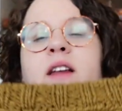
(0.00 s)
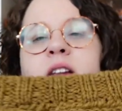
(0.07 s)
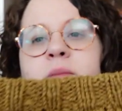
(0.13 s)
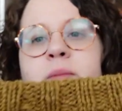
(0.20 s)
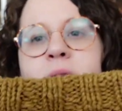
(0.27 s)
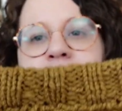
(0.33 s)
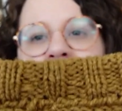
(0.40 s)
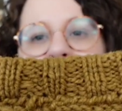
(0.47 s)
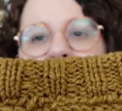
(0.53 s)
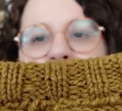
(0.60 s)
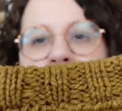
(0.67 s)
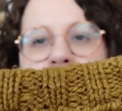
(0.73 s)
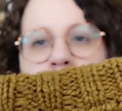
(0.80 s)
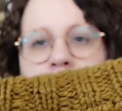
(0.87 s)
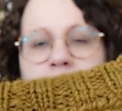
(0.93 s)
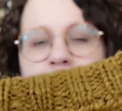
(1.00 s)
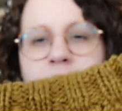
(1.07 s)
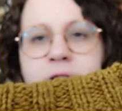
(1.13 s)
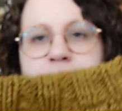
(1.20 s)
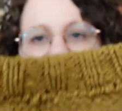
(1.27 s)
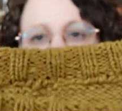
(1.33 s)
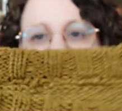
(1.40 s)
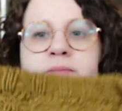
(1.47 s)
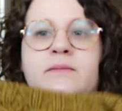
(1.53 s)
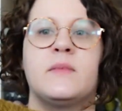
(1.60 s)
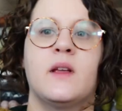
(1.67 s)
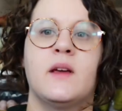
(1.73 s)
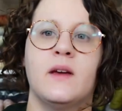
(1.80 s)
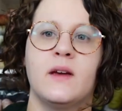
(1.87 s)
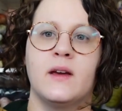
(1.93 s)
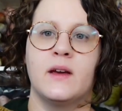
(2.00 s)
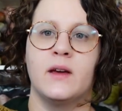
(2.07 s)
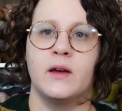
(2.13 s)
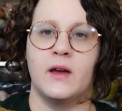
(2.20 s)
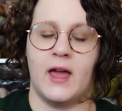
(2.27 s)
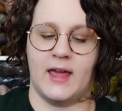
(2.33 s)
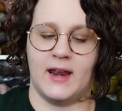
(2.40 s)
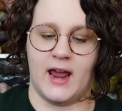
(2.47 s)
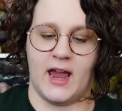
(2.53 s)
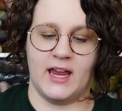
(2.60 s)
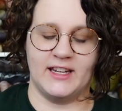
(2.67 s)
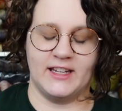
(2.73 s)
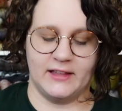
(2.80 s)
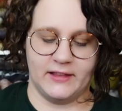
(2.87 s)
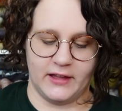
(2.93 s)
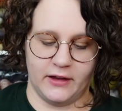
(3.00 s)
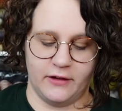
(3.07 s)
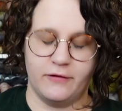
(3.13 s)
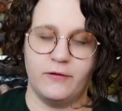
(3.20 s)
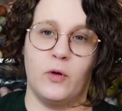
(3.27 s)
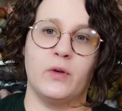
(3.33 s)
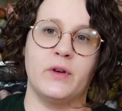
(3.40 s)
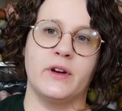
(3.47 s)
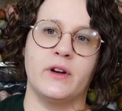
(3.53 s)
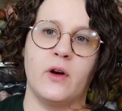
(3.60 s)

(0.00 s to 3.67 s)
and picked up the collar, and I did the folded